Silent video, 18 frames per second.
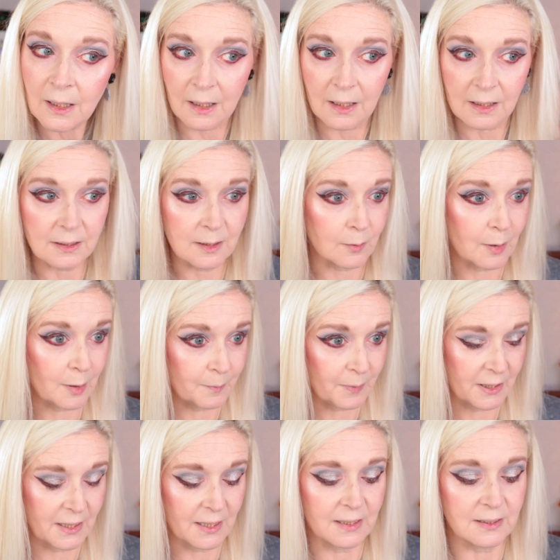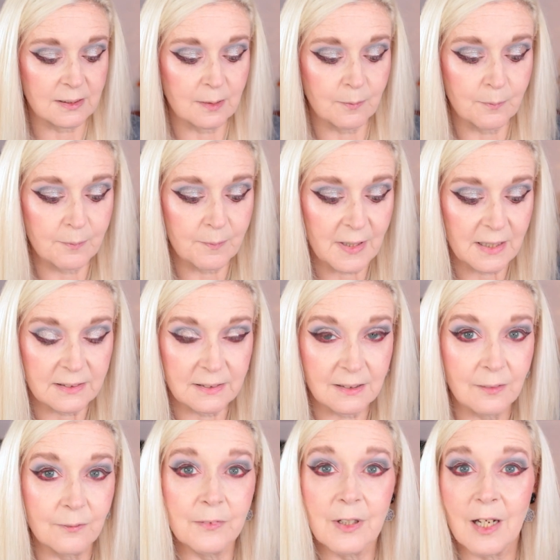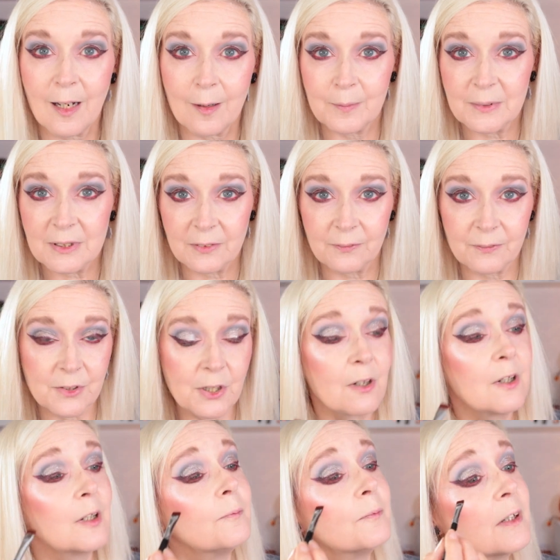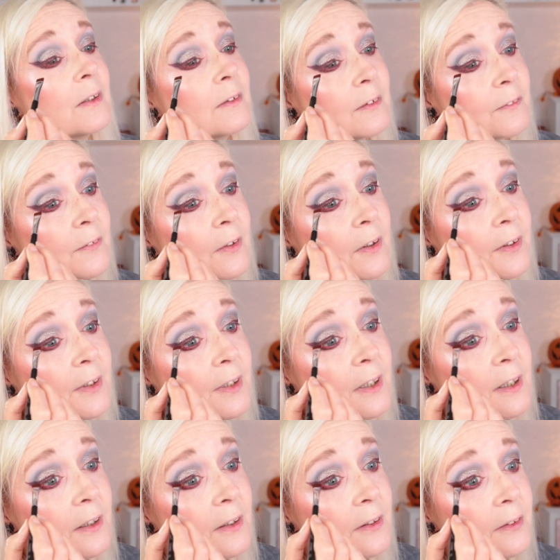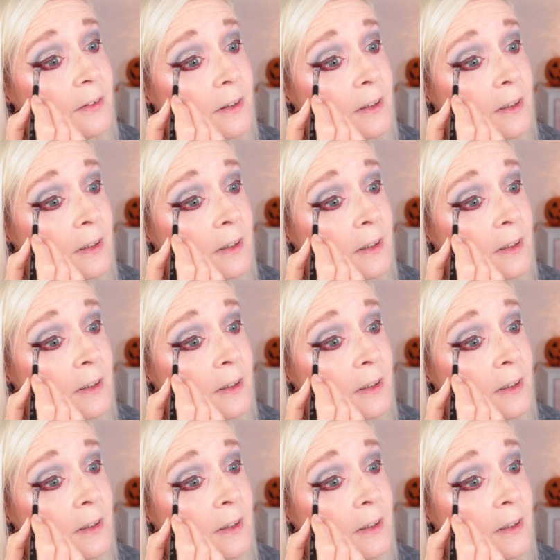and there won't be these massive gaps of time where I've got no